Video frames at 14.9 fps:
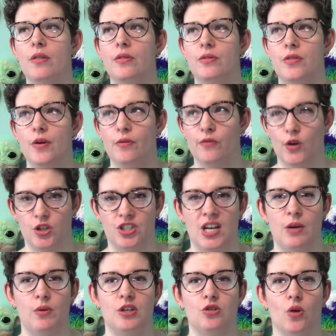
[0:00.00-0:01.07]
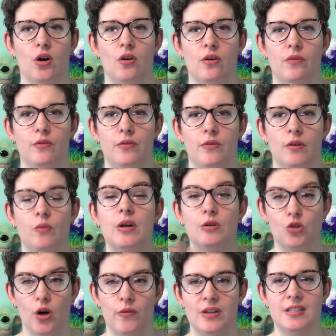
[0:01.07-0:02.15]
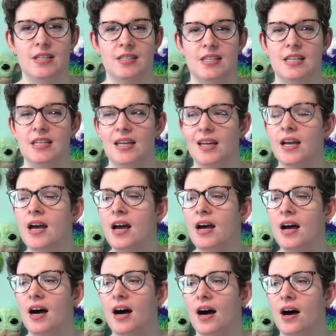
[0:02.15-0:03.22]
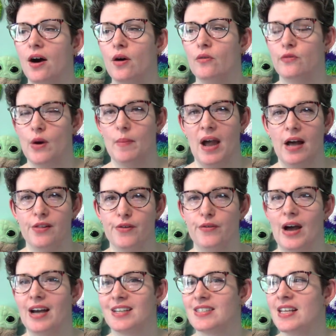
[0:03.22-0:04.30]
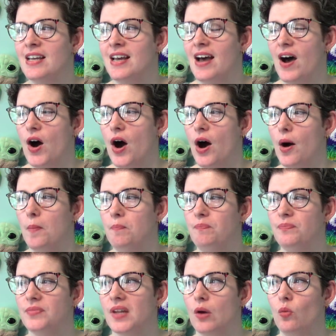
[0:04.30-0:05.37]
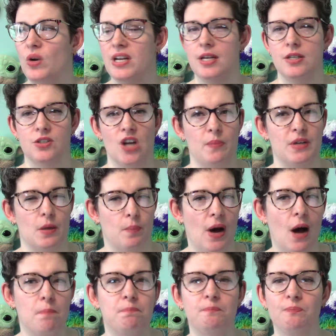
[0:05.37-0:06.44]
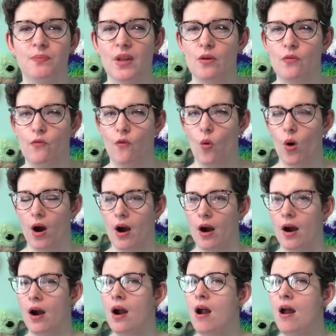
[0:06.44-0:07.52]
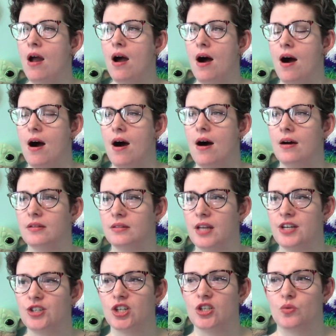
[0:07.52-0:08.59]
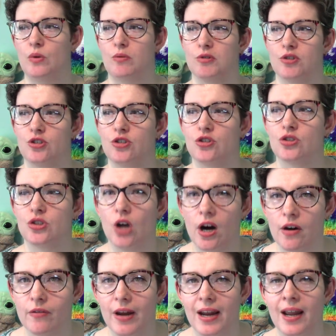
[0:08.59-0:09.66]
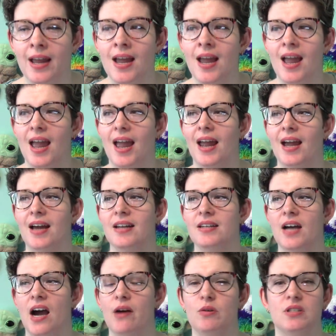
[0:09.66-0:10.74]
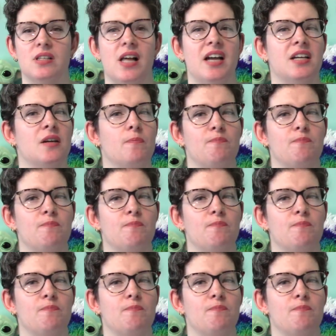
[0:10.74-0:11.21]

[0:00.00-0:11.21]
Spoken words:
the first day we drove into Sydney from Halifax. We stopped at a pub for lunch because we were starving, and I was like,